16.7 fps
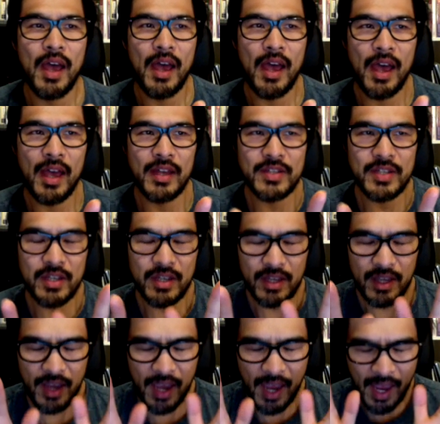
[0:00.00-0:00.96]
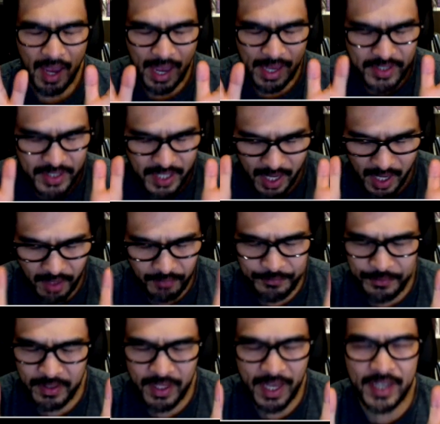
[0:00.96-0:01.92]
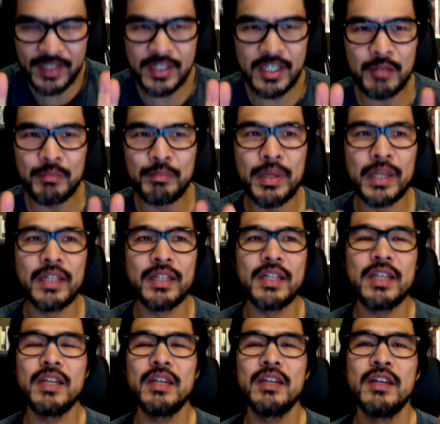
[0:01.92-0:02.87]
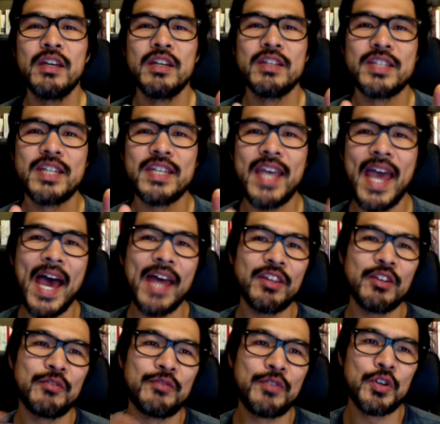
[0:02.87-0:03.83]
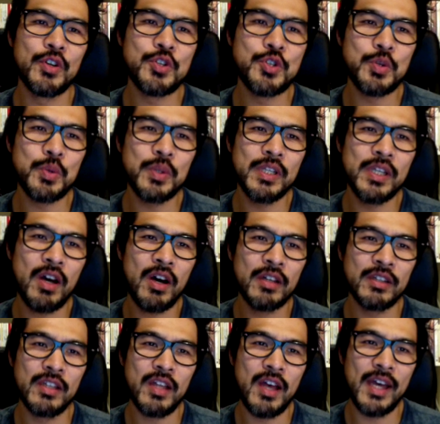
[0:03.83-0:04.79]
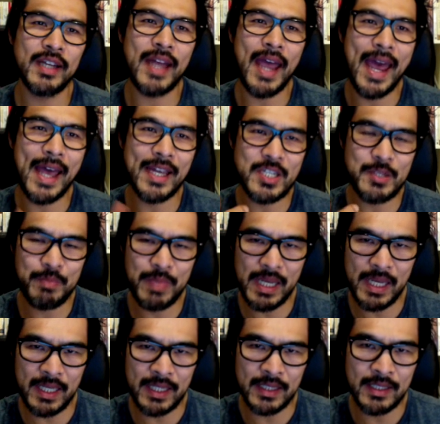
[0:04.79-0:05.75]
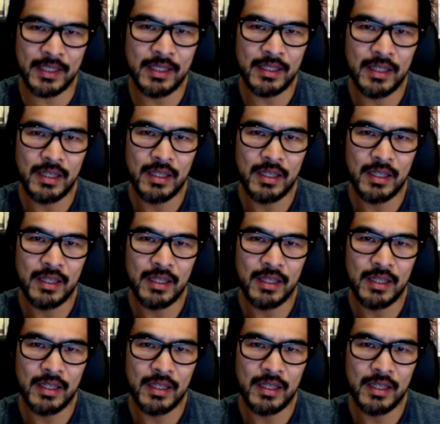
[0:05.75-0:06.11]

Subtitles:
as helpful as the ability to gather virtually online has been,